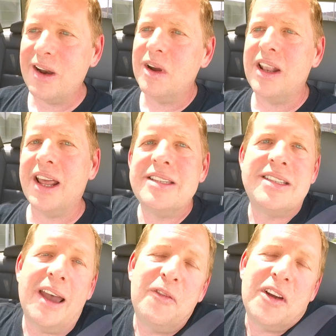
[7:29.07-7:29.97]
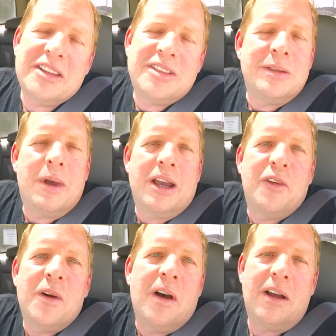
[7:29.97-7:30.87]
I realized I forgot to turn the
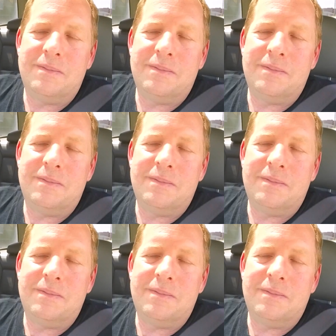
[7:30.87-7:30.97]
microphone